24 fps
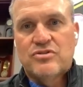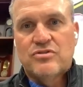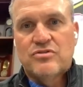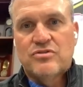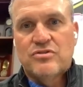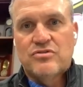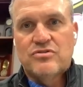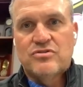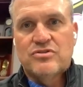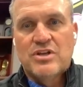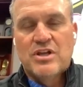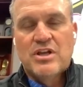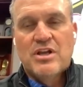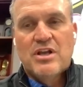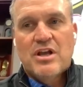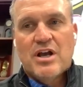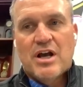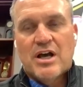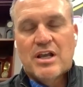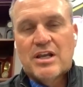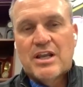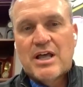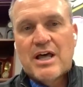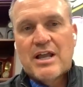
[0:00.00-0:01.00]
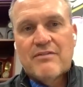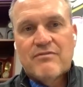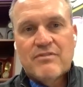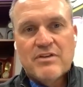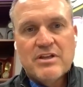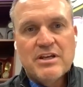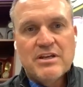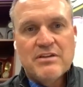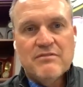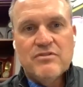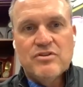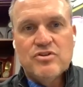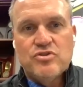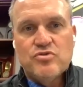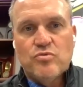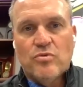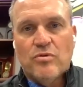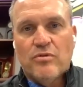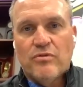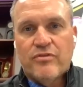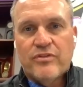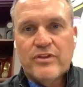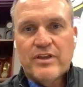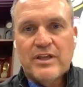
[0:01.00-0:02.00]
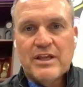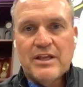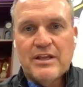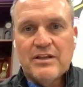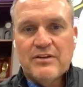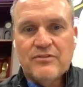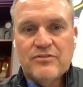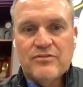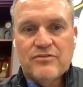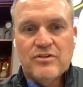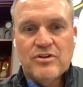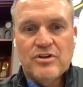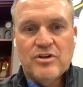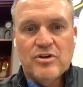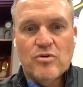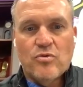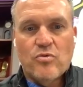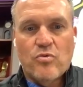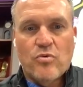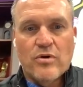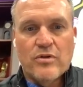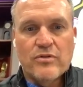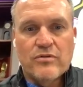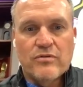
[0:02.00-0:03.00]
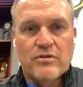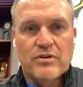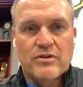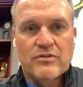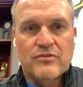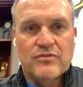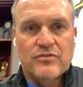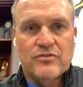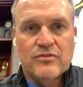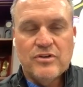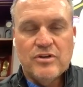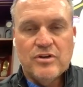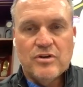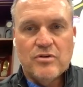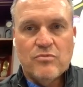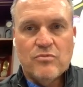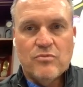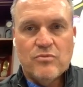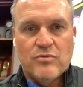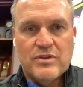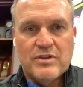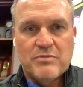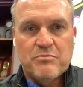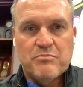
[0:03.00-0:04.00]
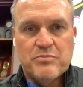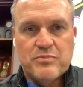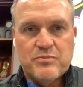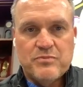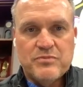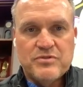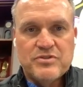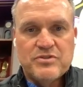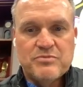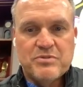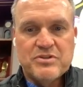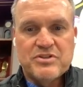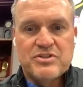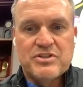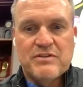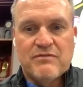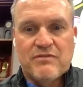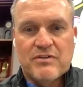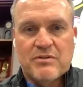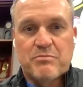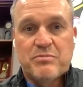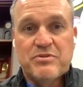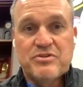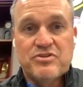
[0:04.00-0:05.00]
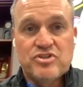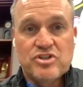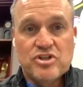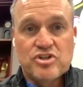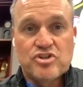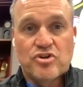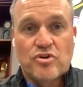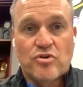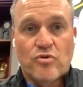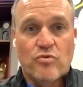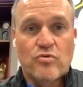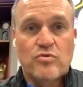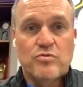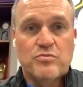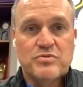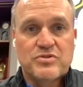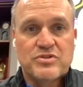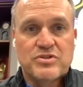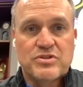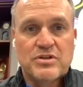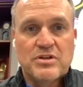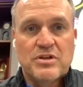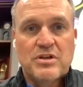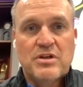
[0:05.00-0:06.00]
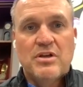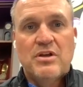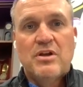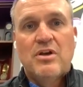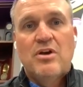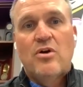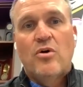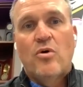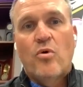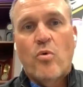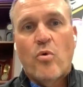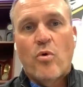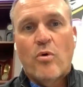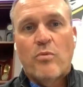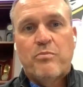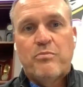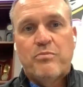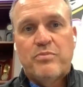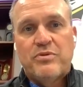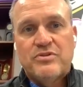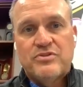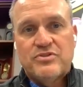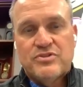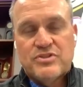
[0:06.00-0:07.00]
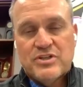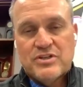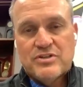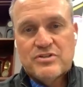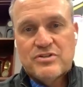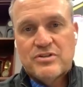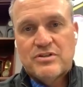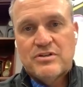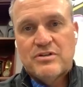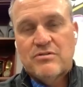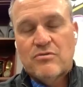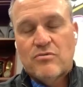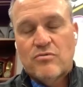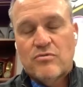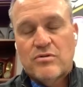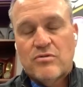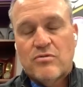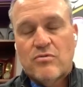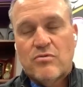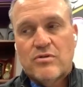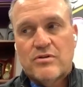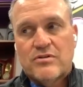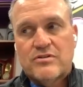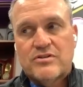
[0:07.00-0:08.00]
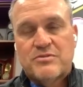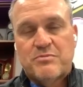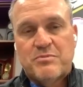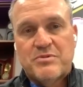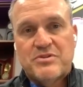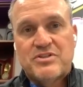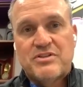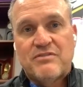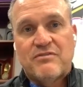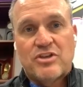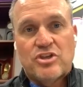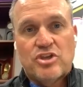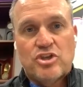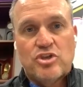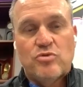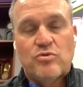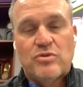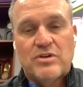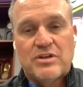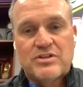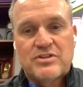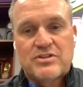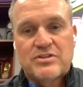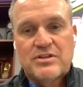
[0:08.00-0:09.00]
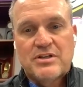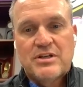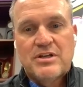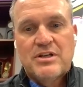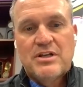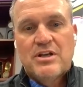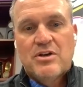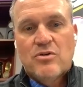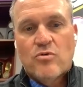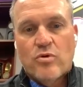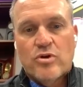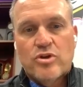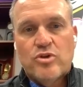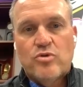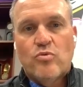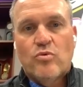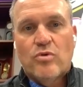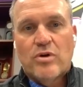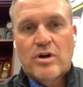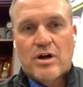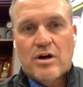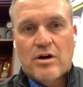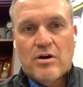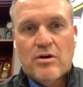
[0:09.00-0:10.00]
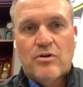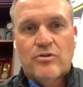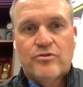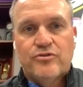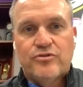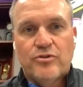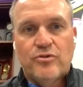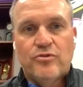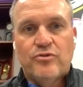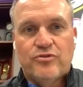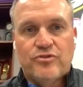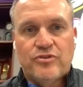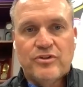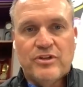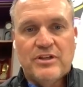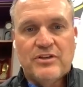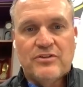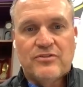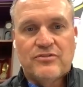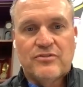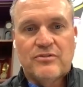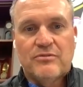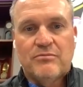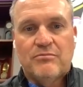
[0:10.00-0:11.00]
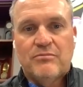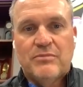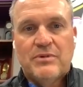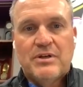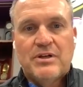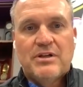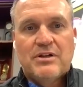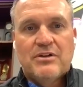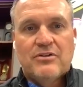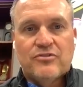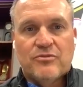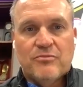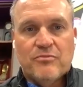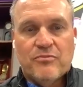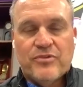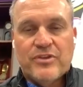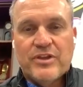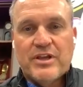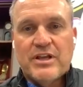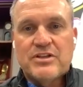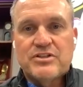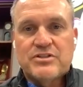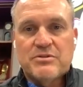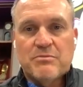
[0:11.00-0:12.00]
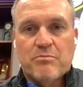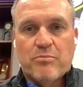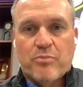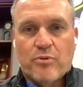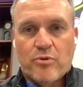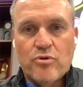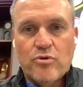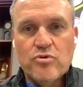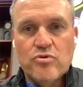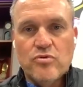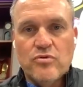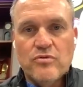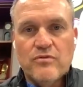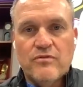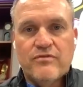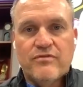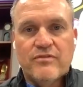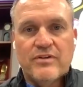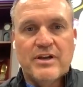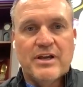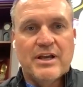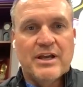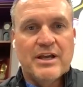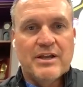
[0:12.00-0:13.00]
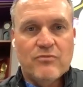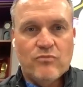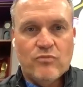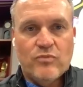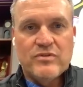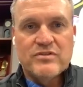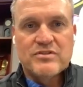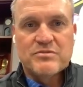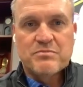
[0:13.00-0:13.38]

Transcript: There's a lot of individual things, whether it's, within specific position groups or position or specific units where you want to also see some things improve. And we